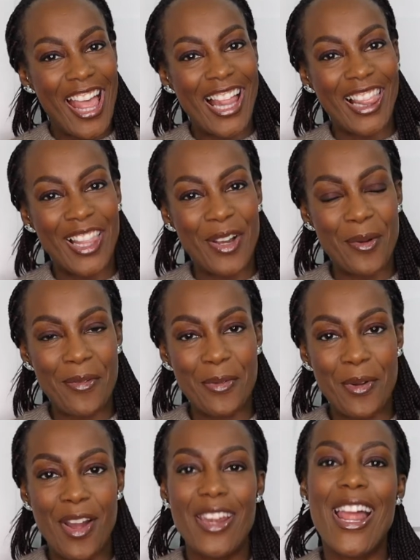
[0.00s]
Hello
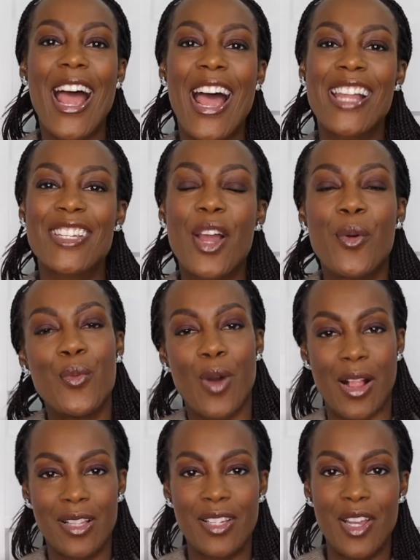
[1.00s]
everyone and
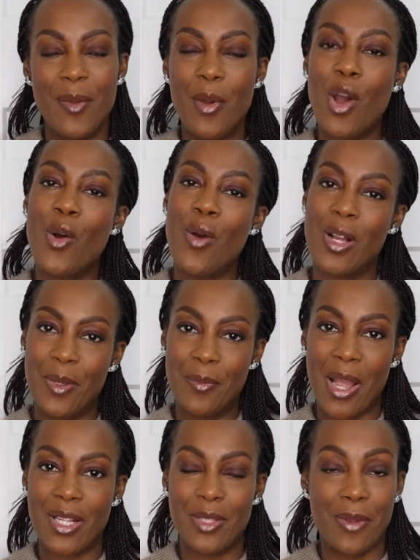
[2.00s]
welcome
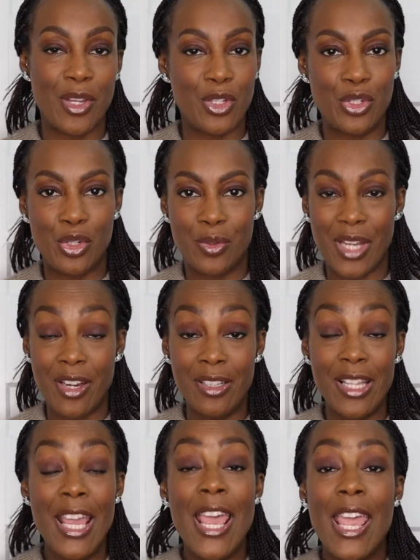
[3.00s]
back to my YouTube
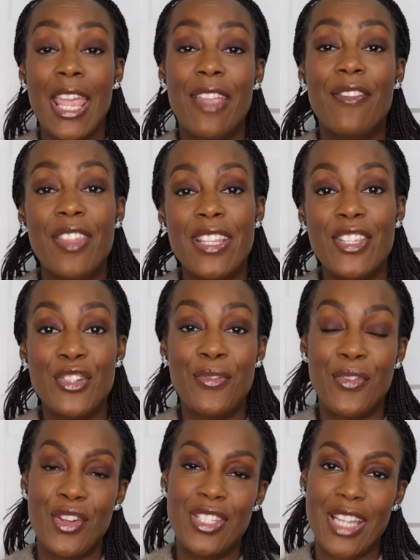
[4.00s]
channel. If this is your
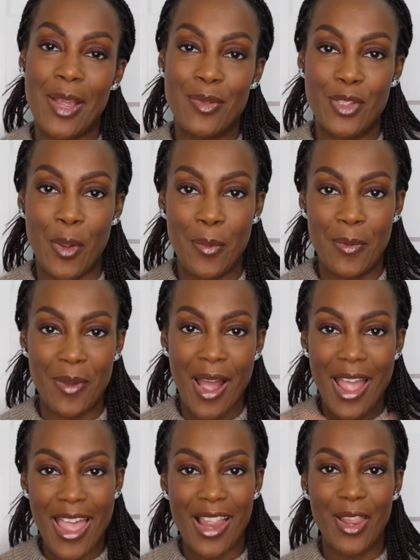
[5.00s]
first time stopping
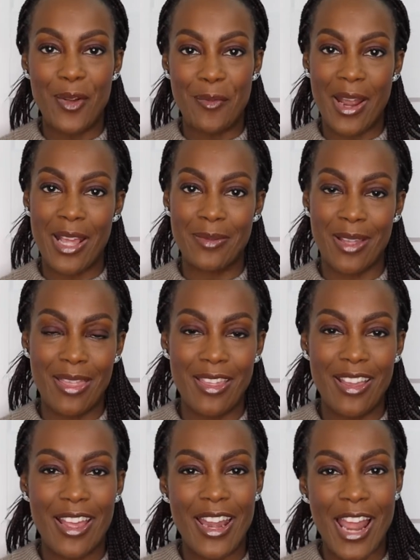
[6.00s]
by, hello, my name's
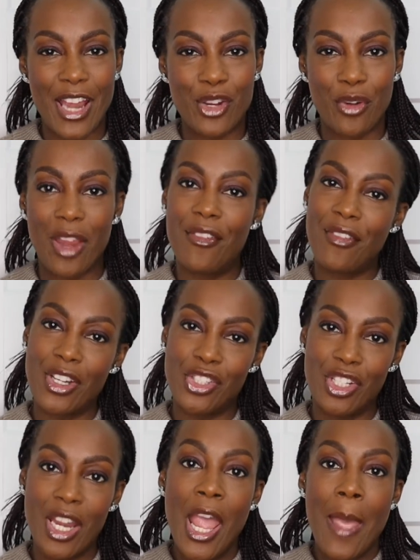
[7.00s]
Anthea and I create
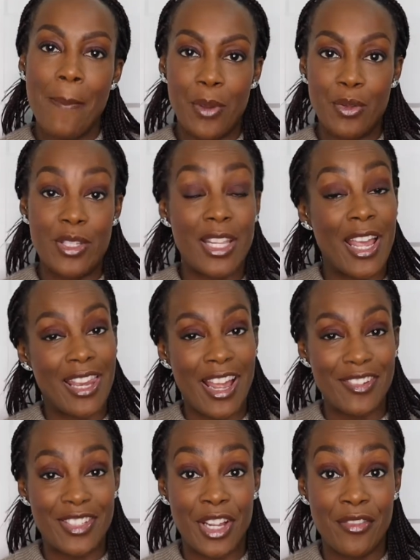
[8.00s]
fashion, beauty and
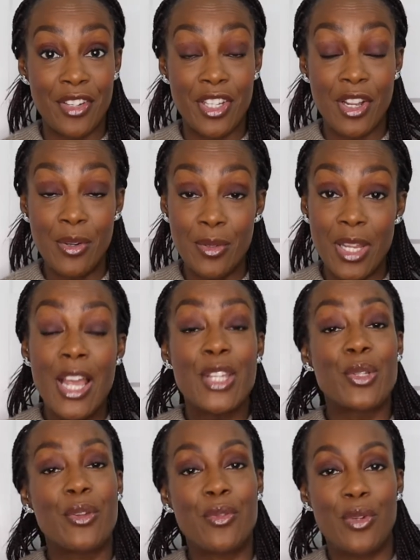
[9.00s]
lifestyle videos.
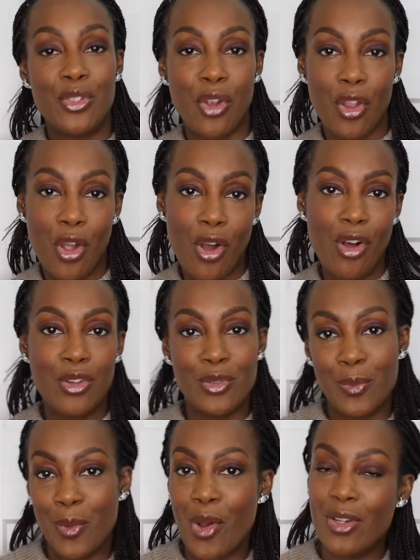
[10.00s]
So if you enjoy hauls,
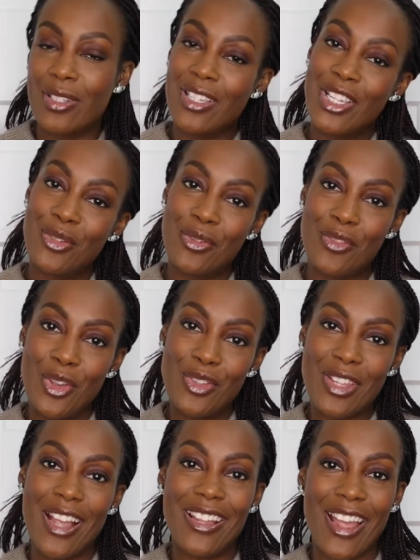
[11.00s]
unboxings, reviews,
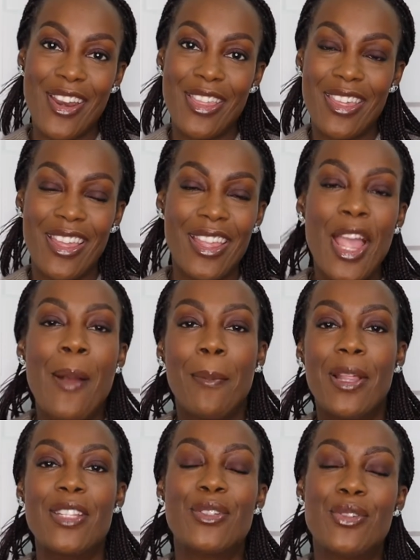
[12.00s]
that kind of thing,
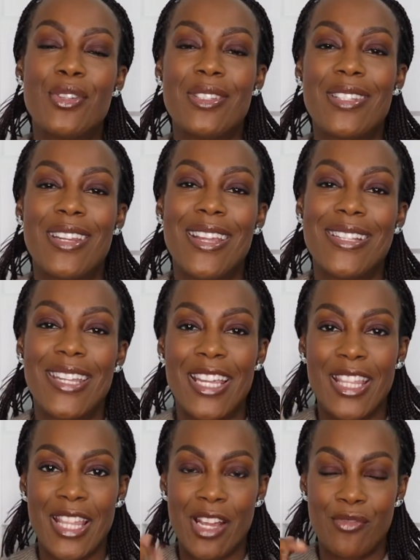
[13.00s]
please do consider hitting
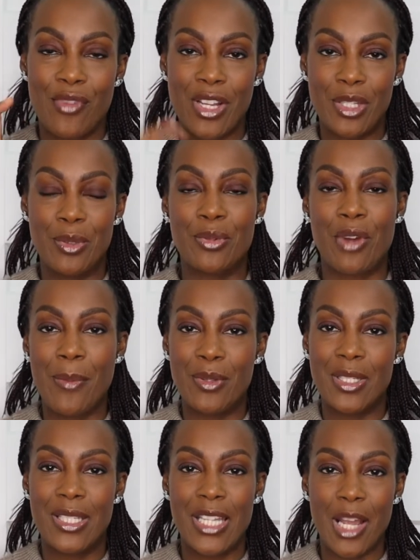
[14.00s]
that red subscribe
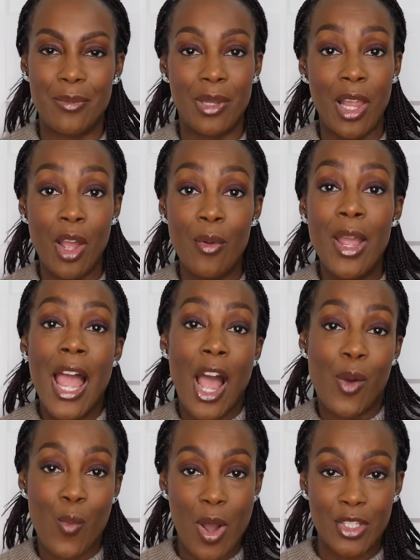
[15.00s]
button down below,
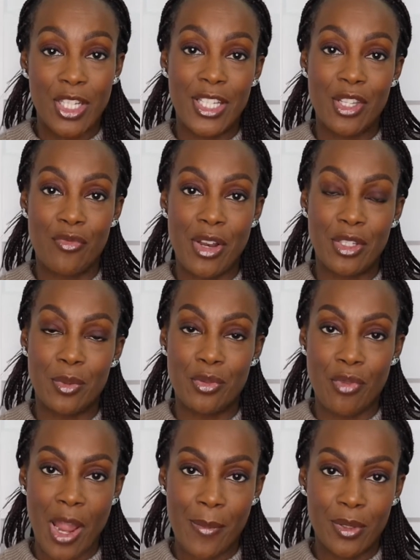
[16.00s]
and whilst you're hitting the red
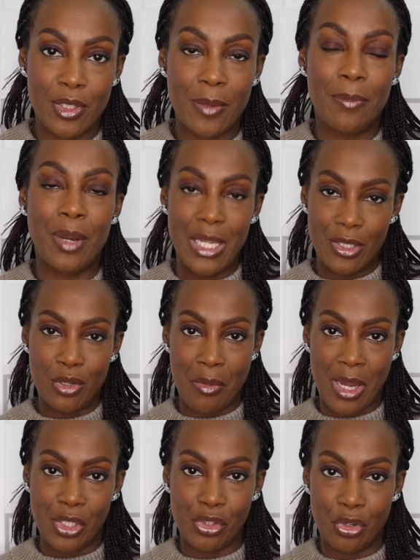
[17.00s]
subscribe button, please do
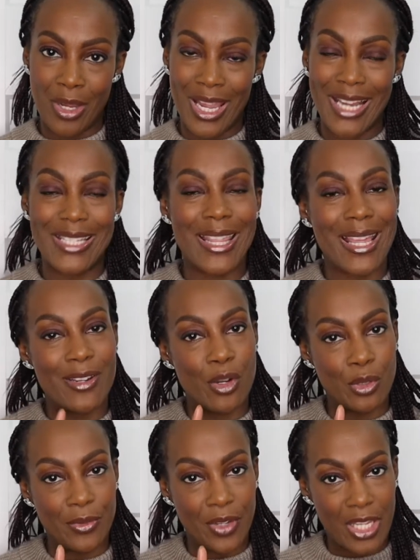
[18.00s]
make sure you hit that
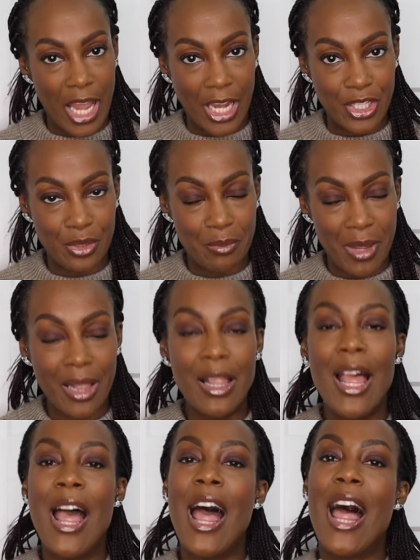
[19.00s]
notification bell,
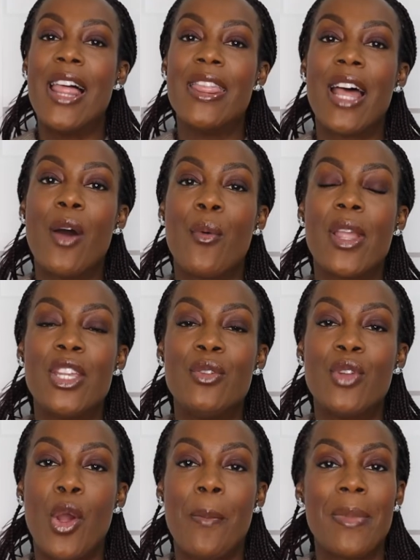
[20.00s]
and that way you
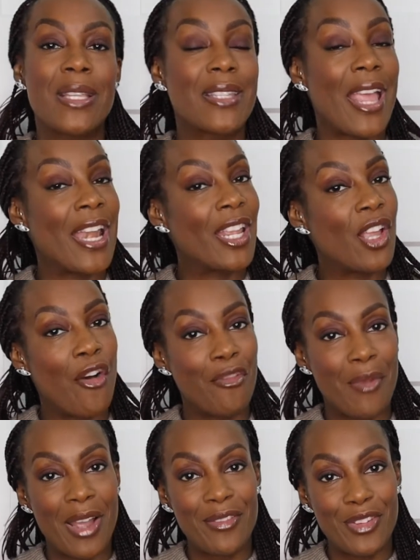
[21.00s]
don't miss any of
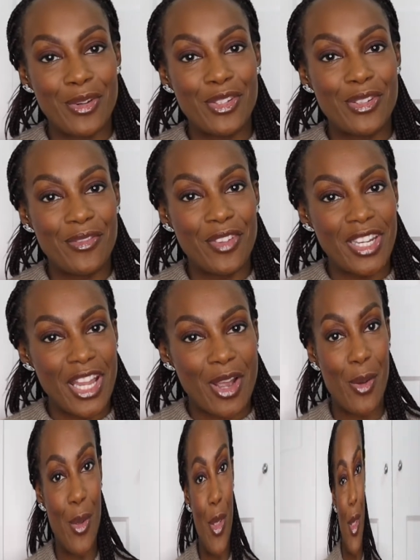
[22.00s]
my future
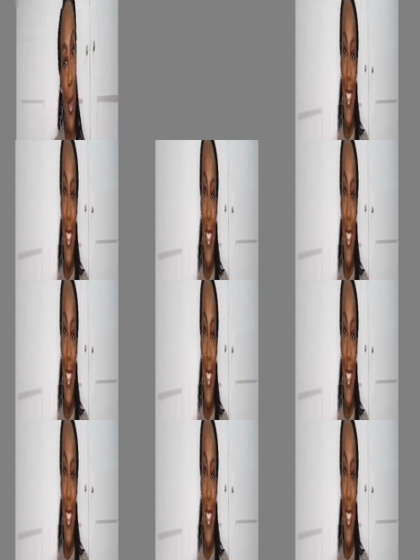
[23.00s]
videos.